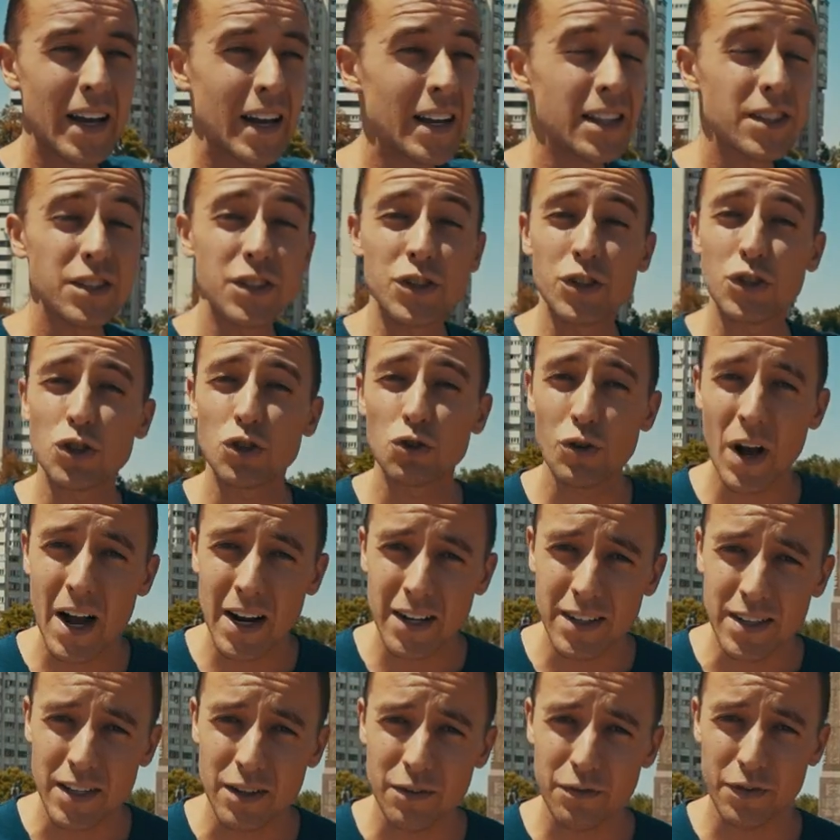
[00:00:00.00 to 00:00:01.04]
and it's
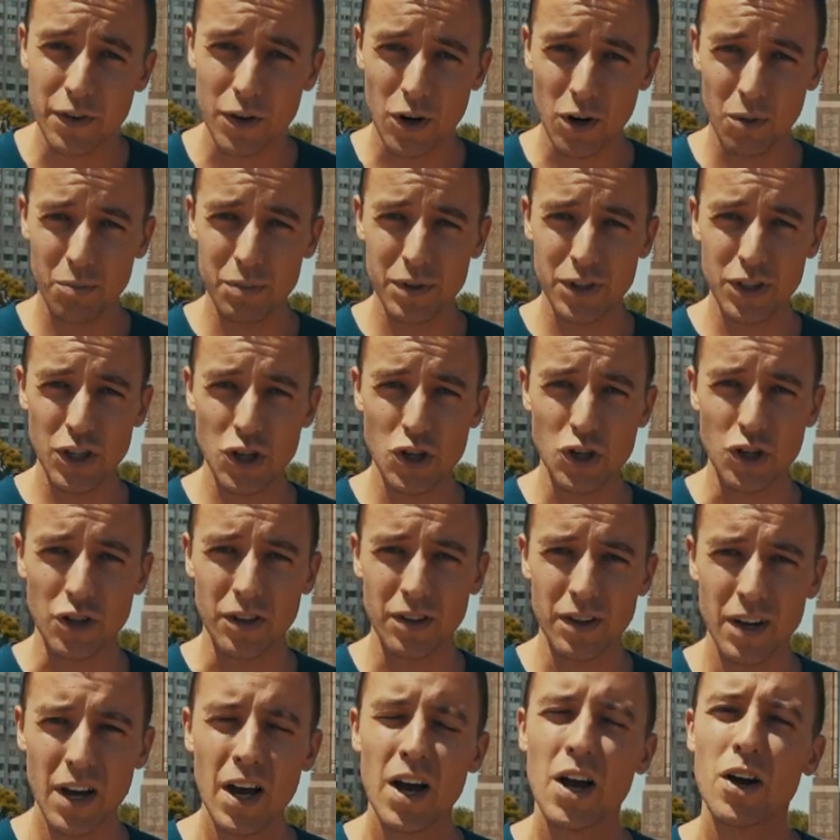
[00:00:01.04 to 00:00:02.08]
distracting for
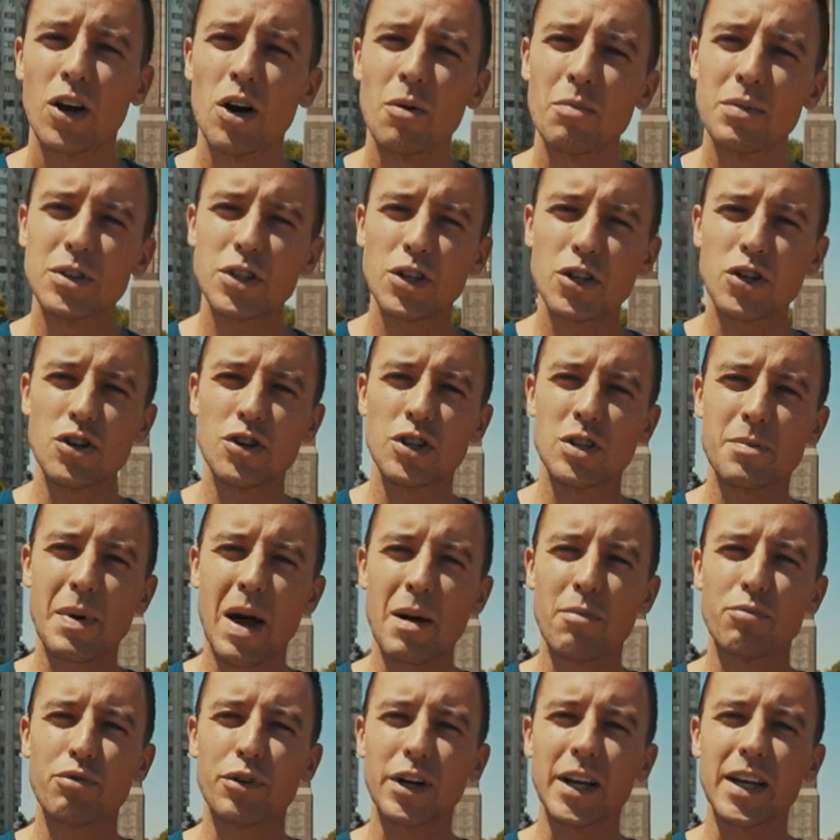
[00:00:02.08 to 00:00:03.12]
composition. Composition is
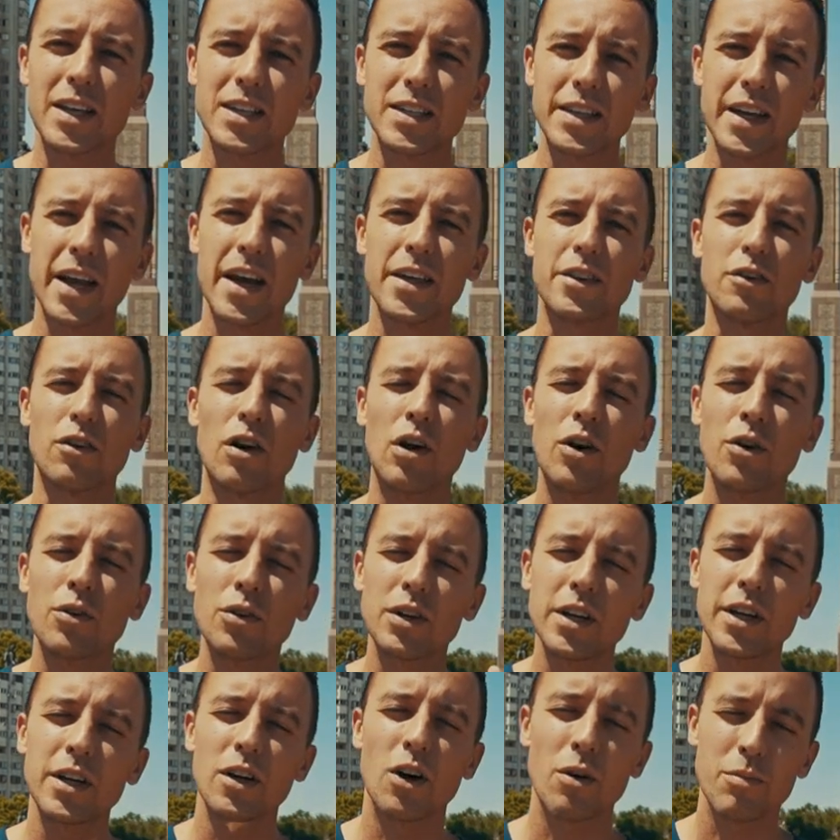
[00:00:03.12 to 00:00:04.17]
about bringing together
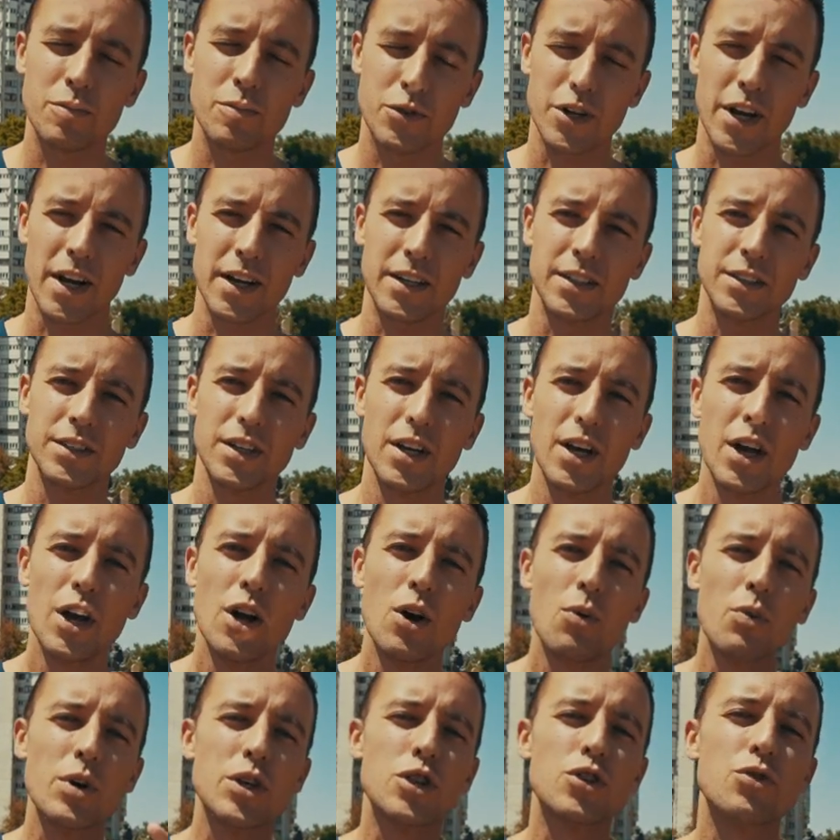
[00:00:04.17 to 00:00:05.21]
only objects
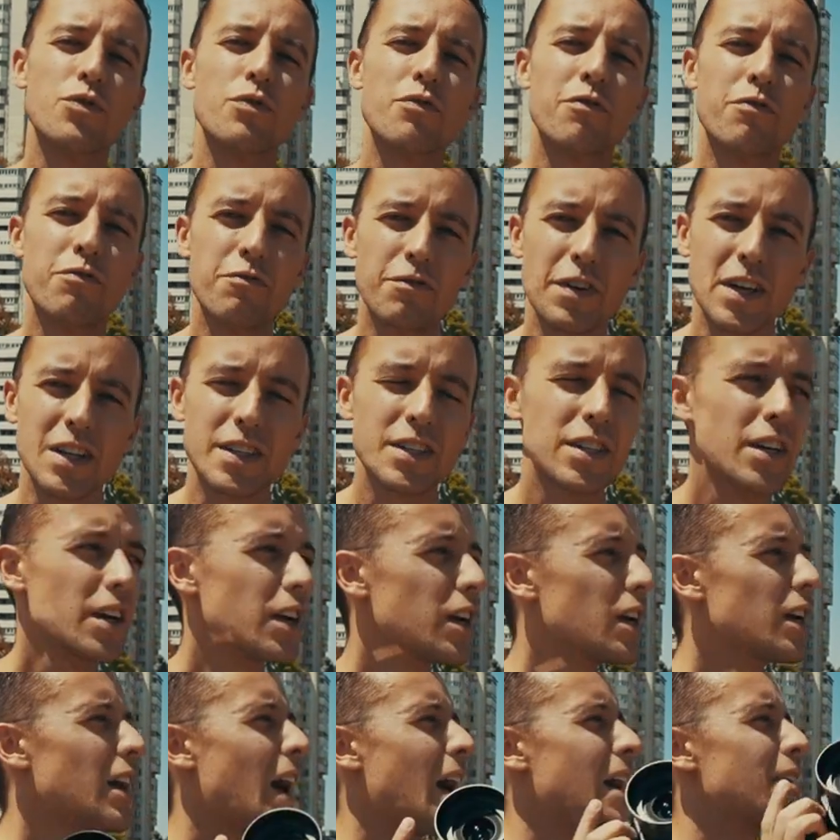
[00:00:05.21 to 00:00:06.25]
which fit
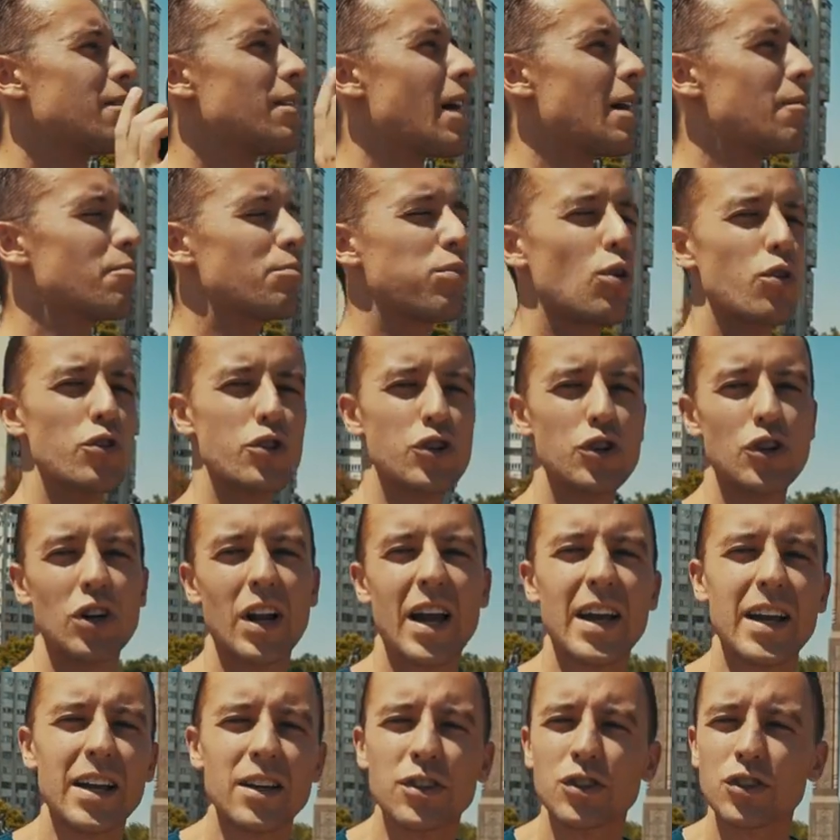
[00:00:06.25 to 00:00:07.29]
and, and push
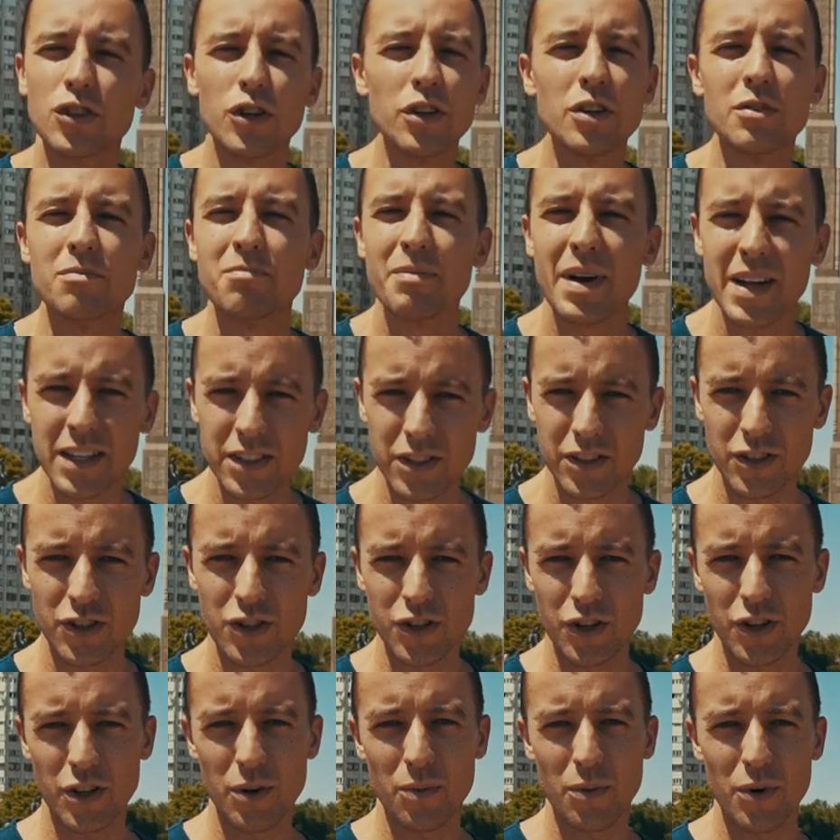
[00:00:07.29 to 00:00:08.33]
like a certain message
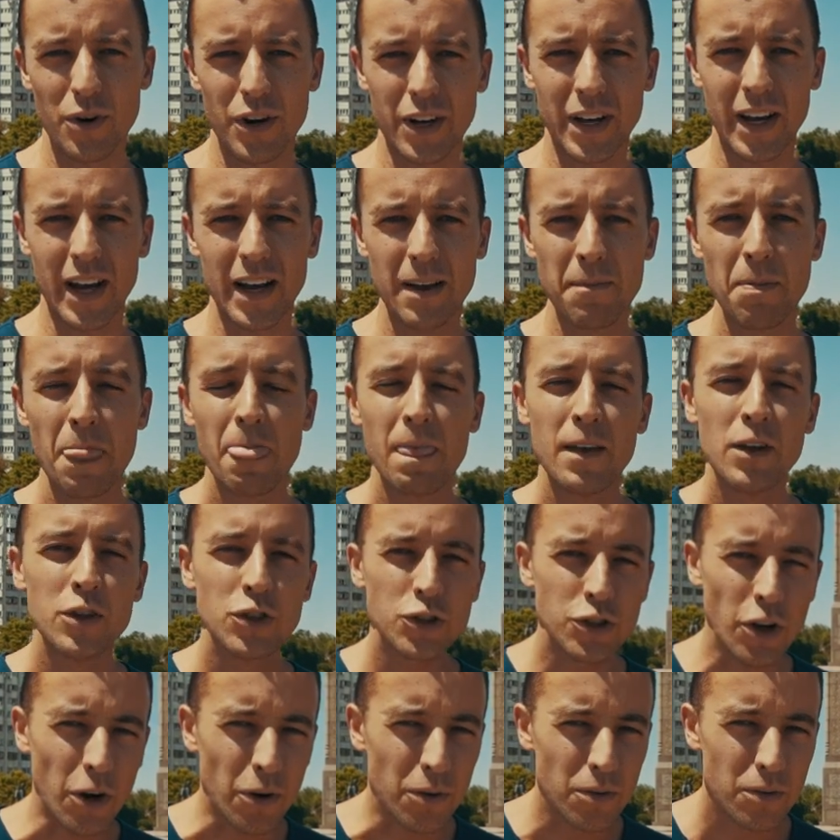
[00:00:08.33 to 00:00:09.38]
that you want, okay?
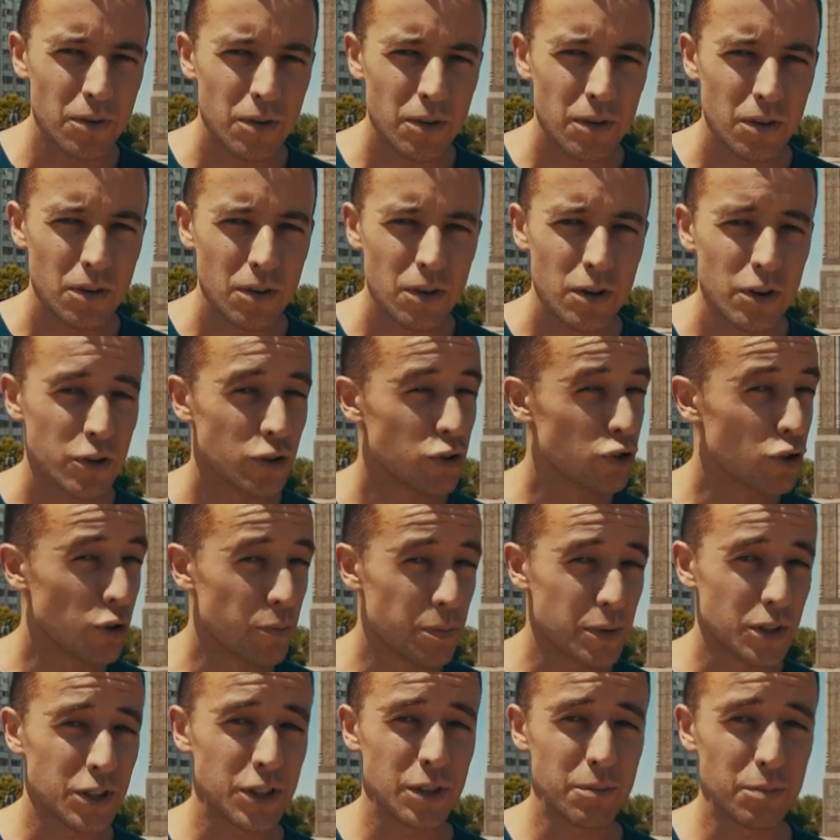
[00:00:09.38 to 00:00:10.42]
So,
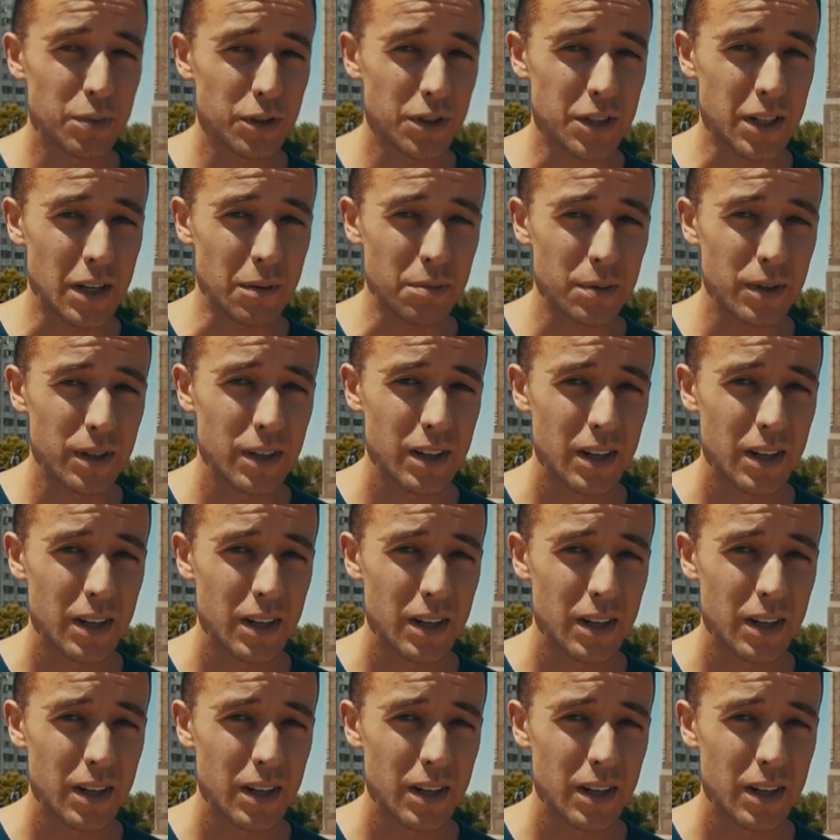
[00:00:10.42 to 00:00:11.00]
super simple tip